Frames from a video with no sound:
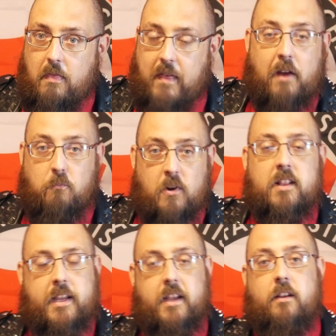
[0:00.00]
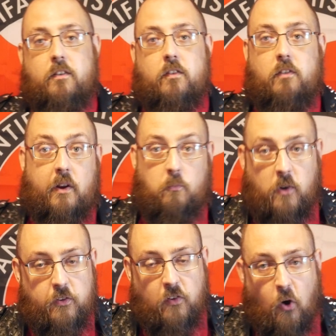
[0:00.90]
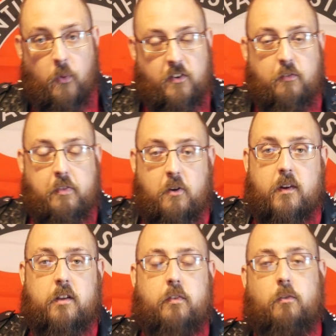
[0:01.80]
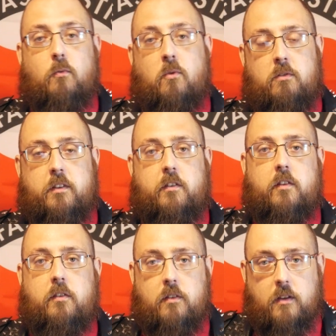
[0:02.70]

that really is and was always our theory as third worldists.